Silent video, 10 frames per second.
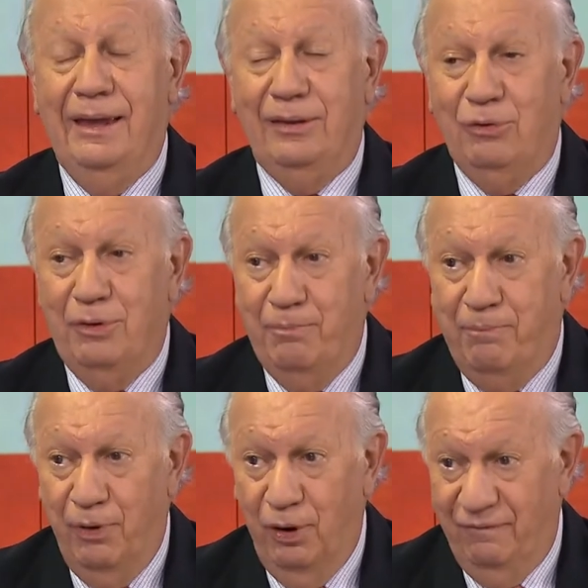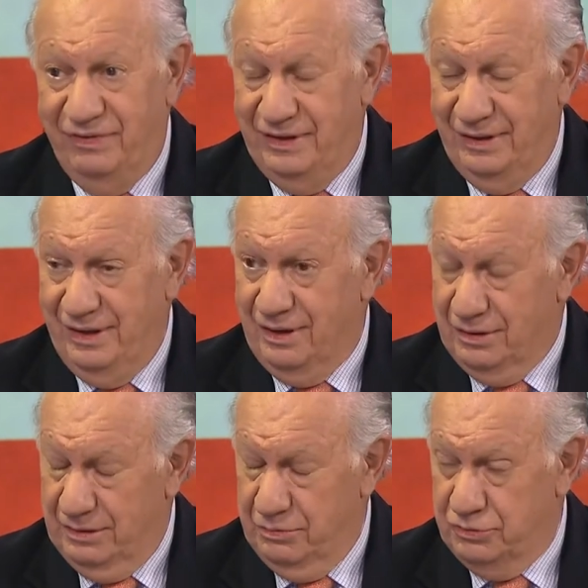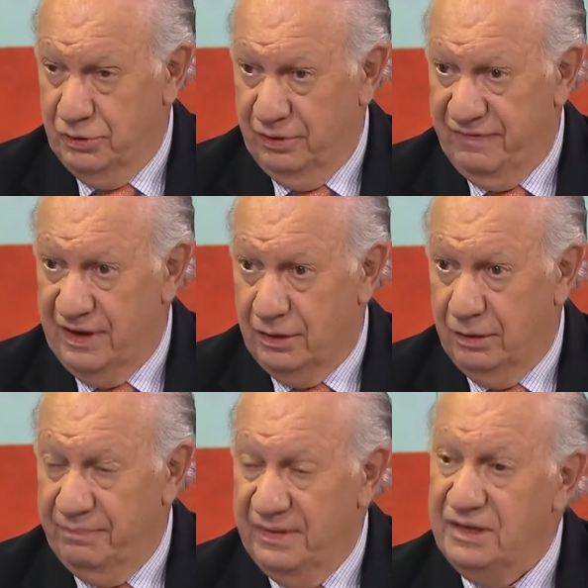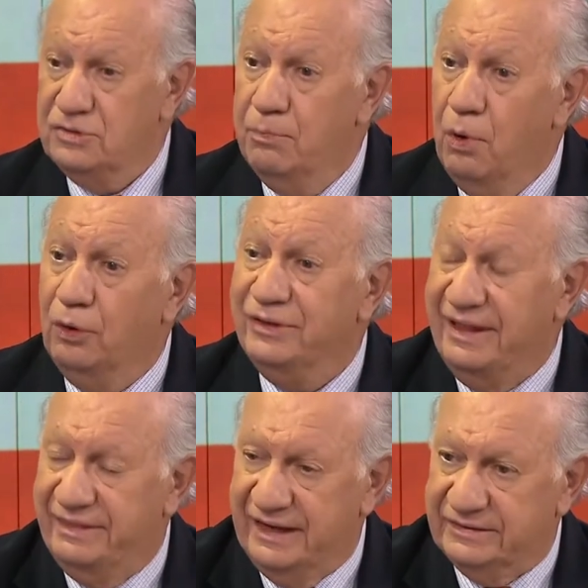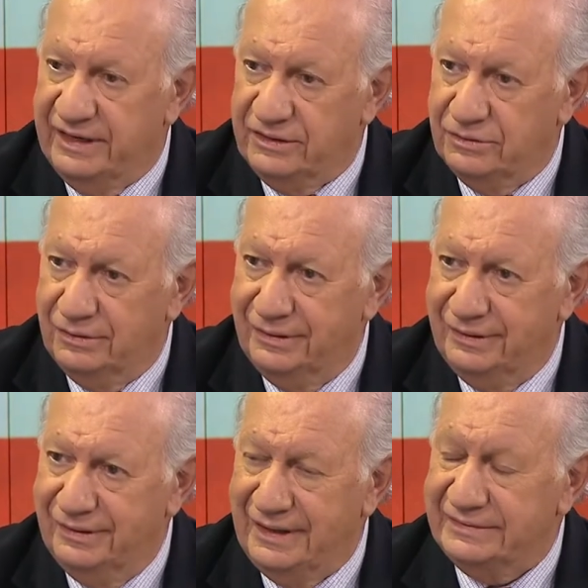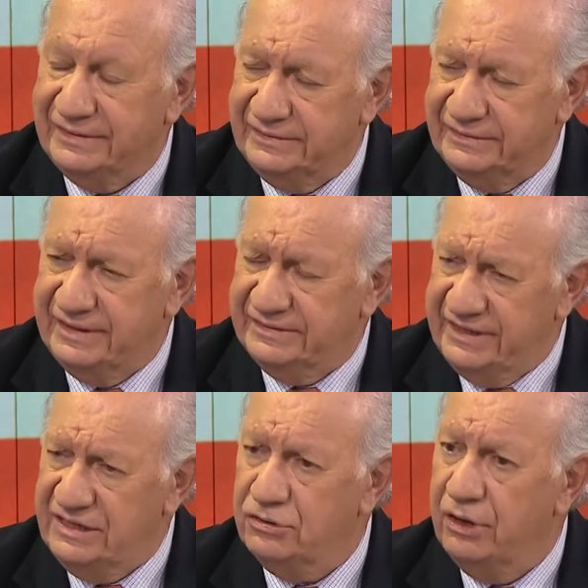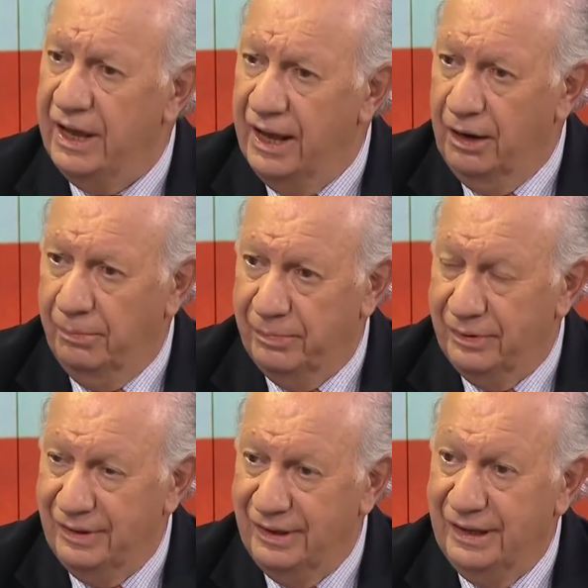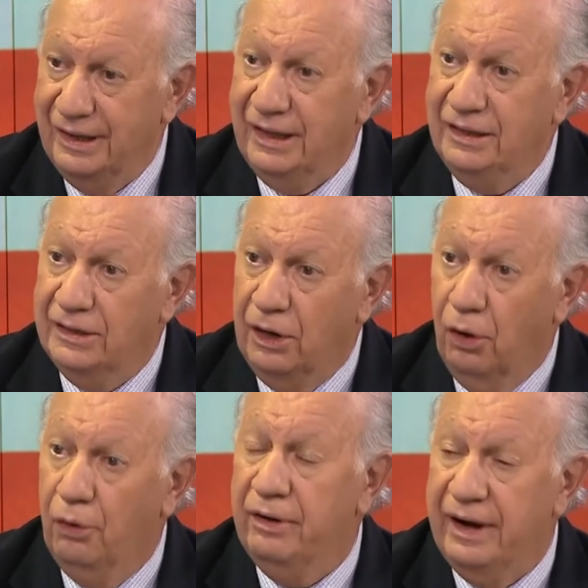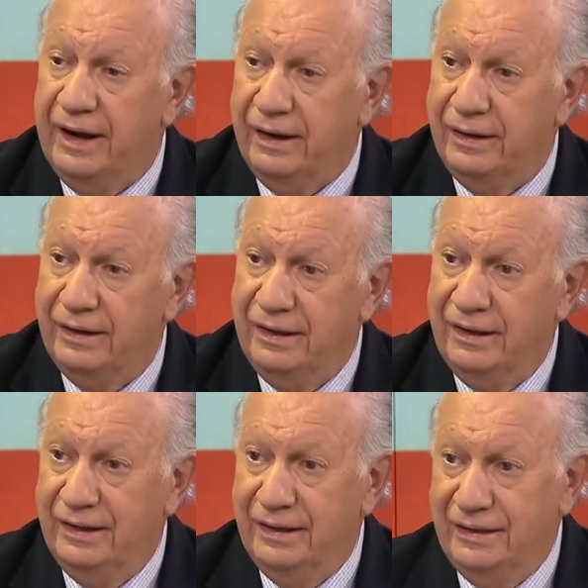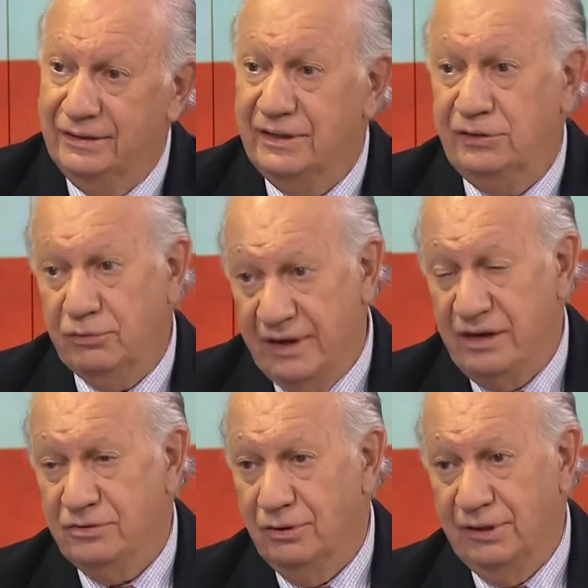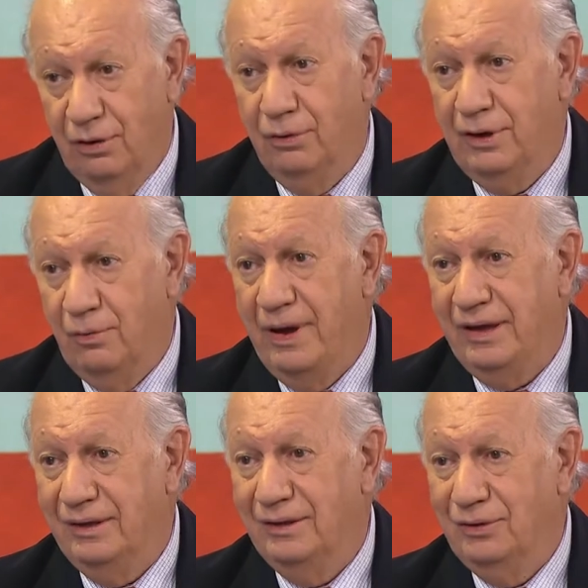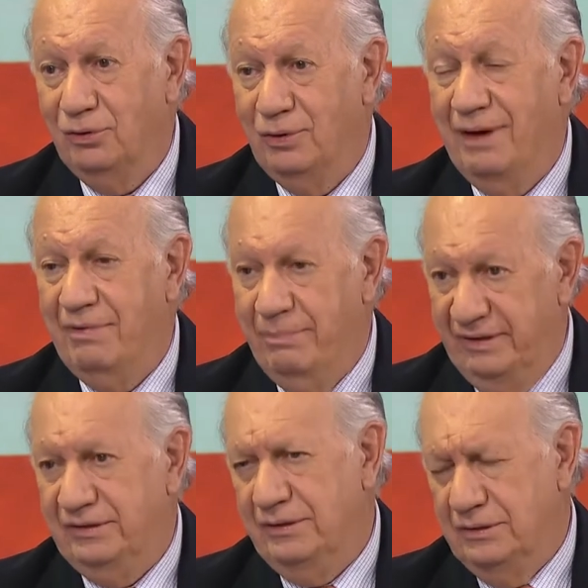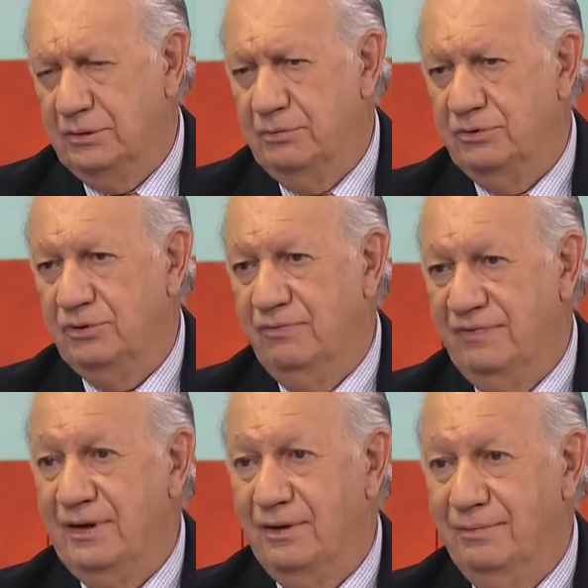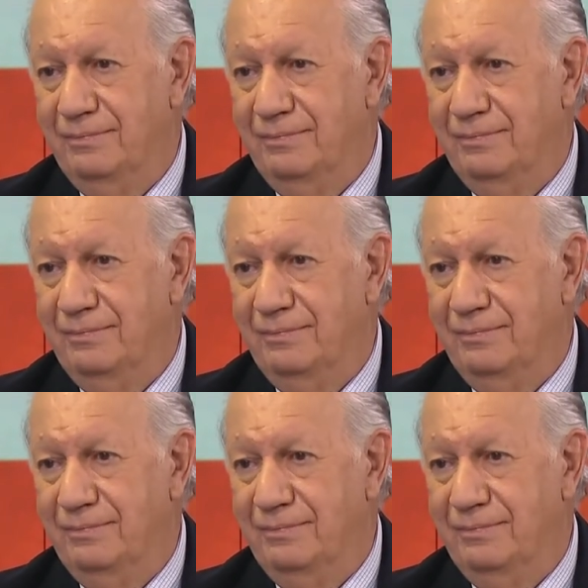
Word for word: to improve the distribution of income is more than taxation. That's taxation help. In the long run, is education the only way to have a better distribution of income.